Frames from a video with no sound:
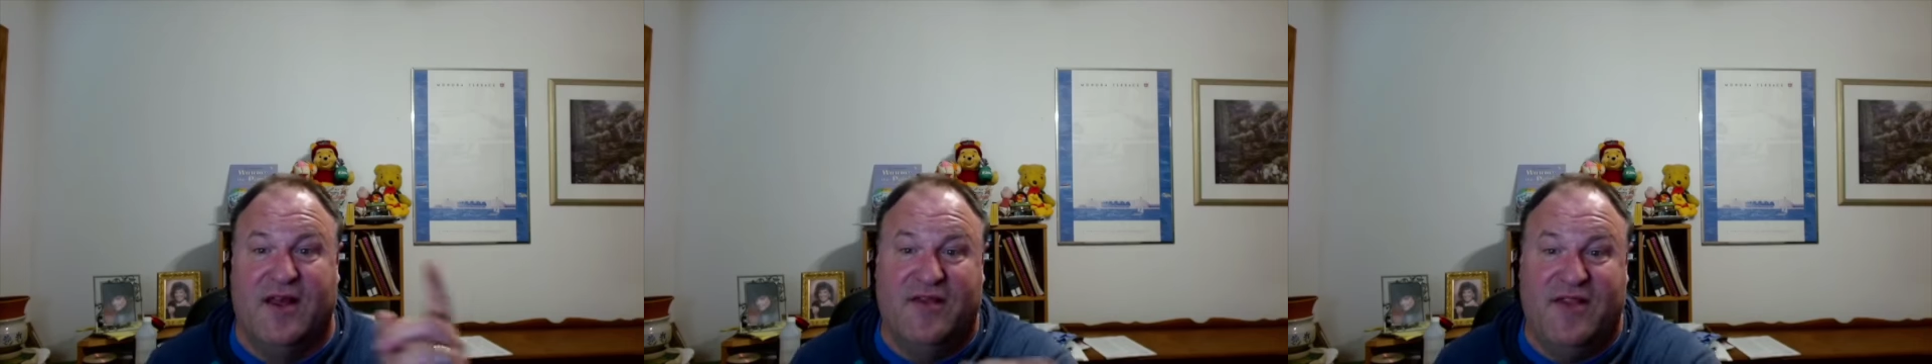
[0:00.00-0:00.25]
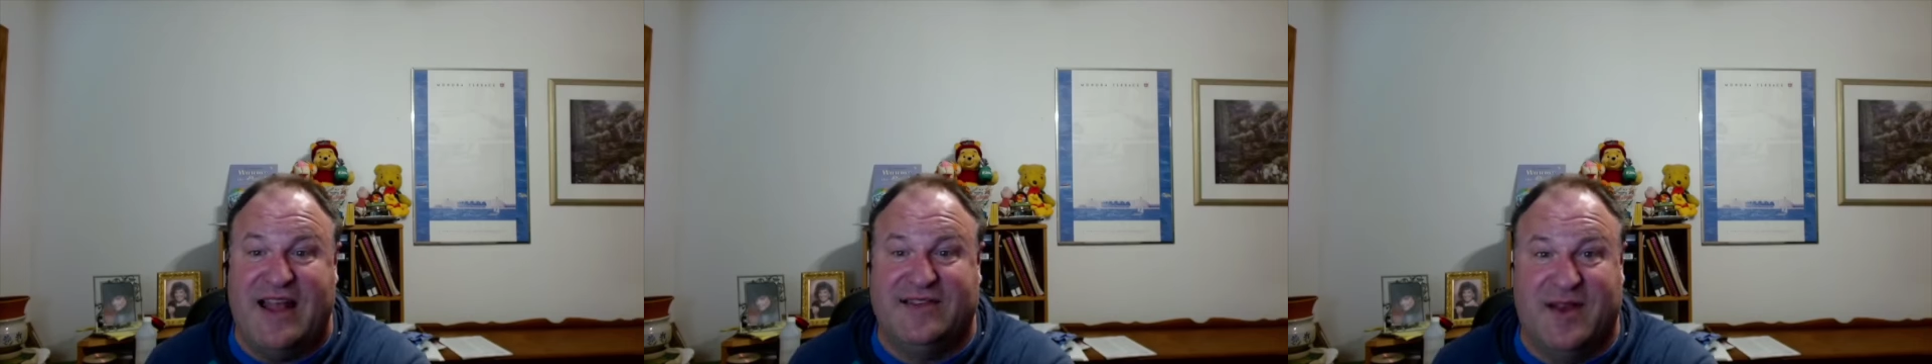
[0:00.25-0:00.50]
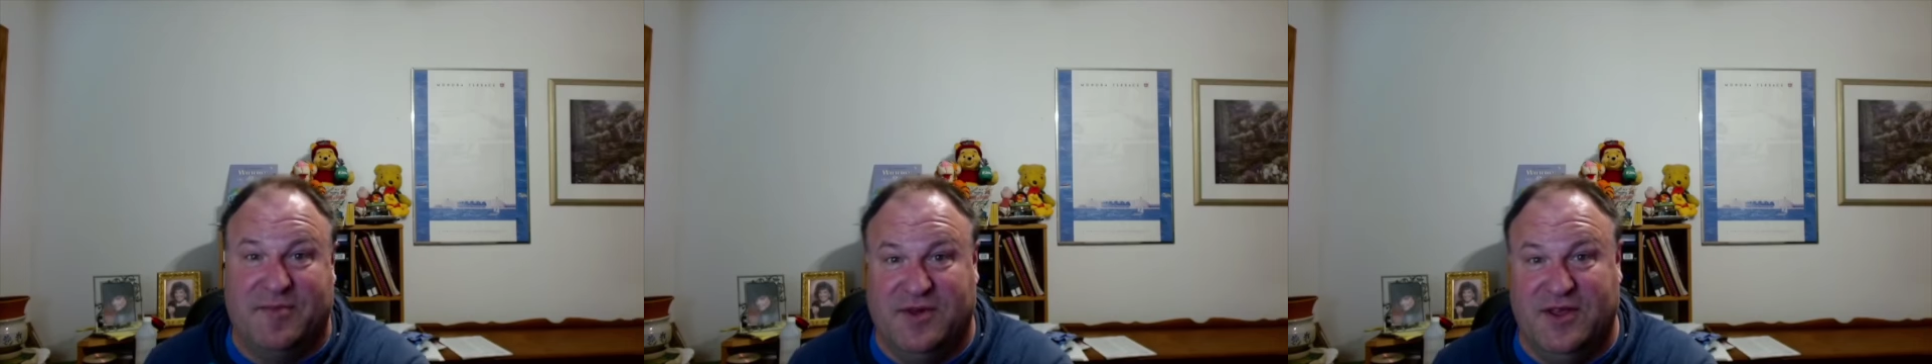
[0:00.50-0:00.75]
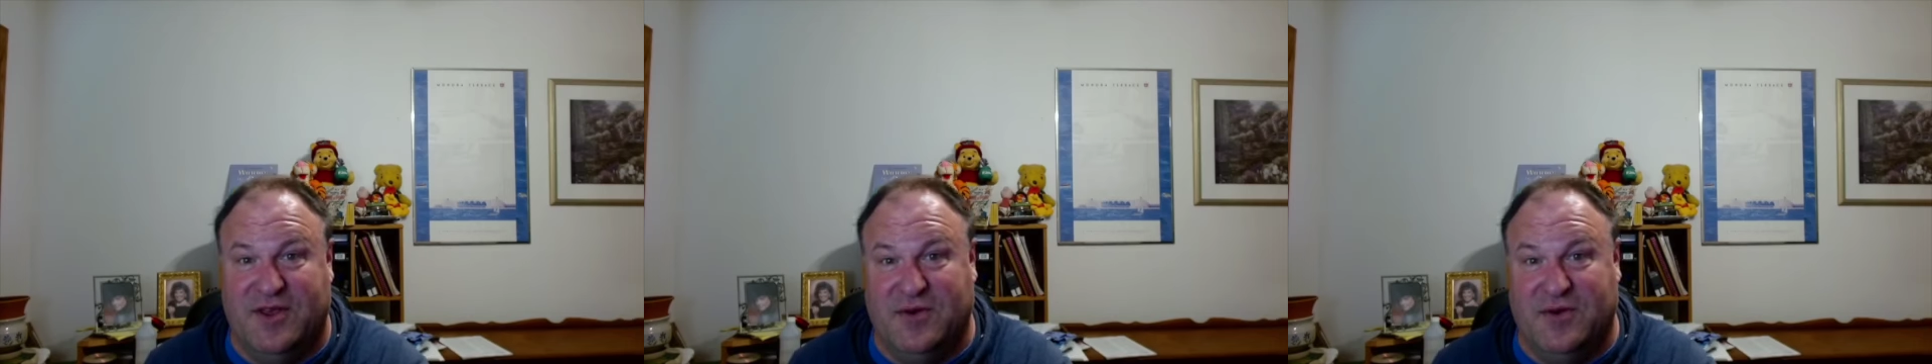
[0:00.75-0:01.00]
That's up
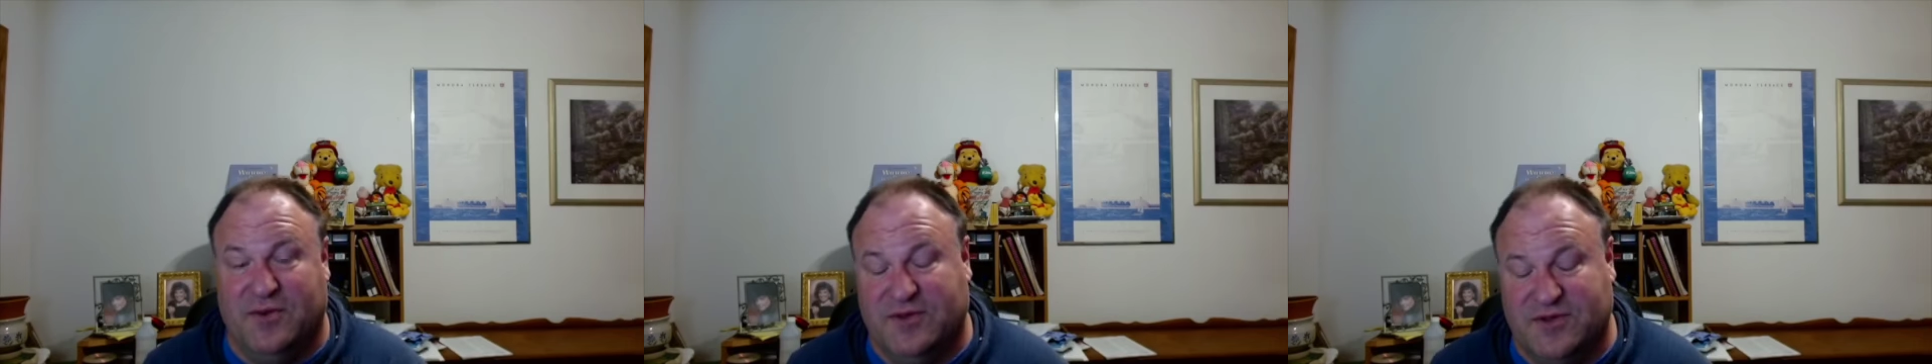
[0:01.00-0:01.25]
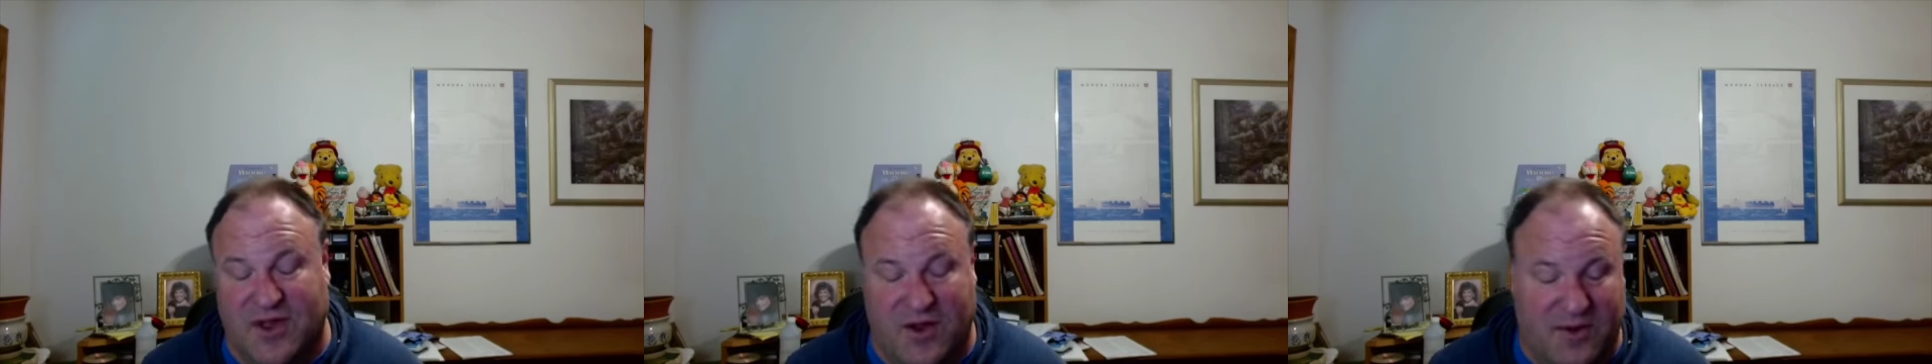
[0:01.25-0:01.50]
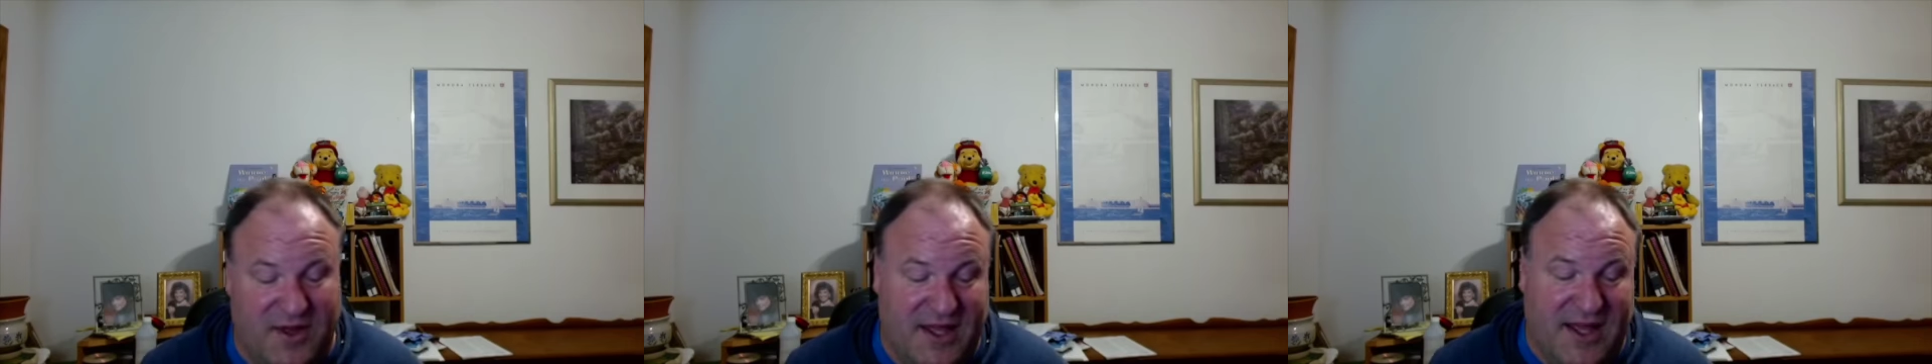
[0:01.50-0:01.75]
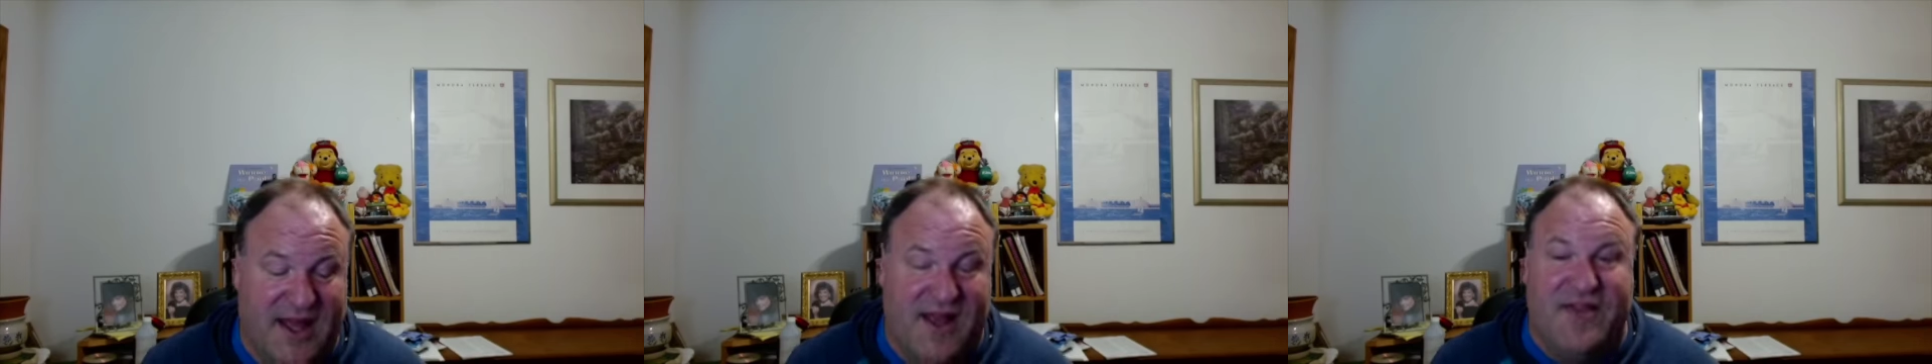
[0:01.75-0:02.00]
to you. So
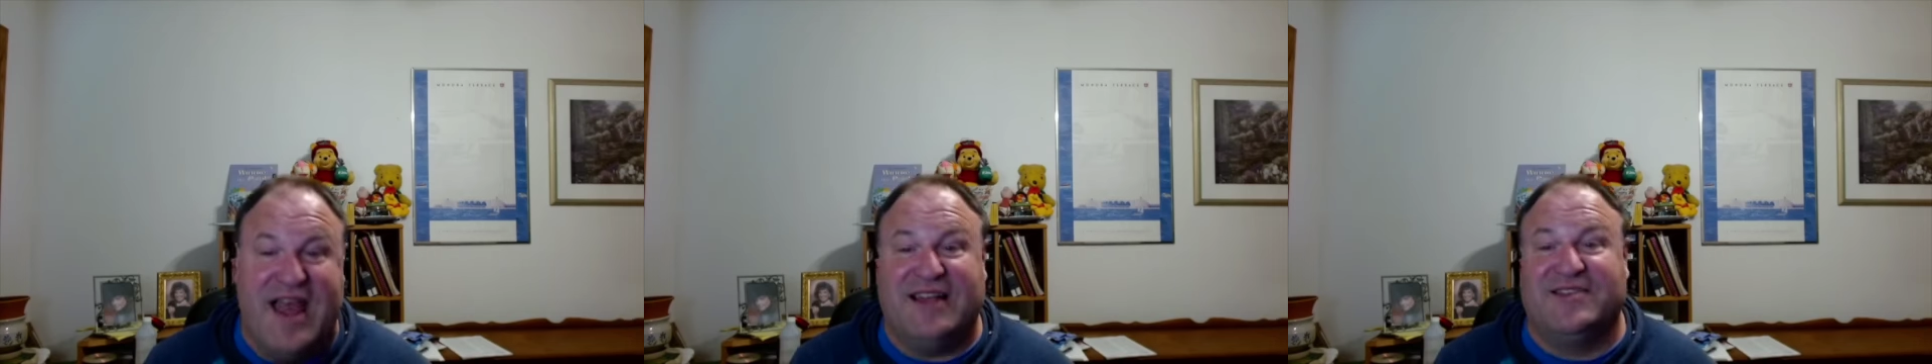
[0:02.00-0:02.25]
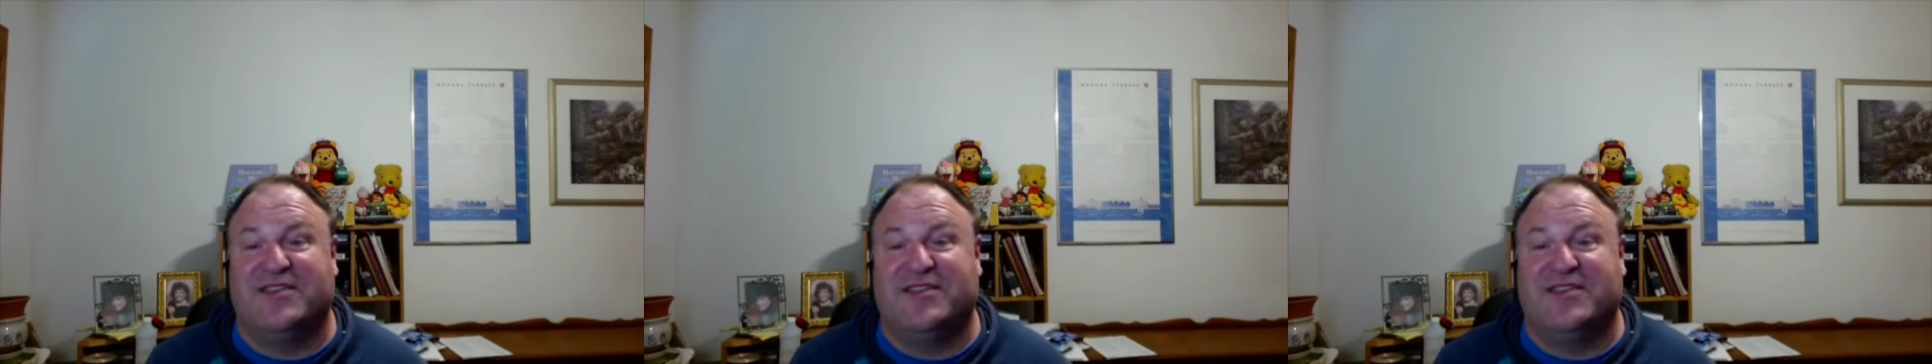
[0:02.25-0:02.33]
that's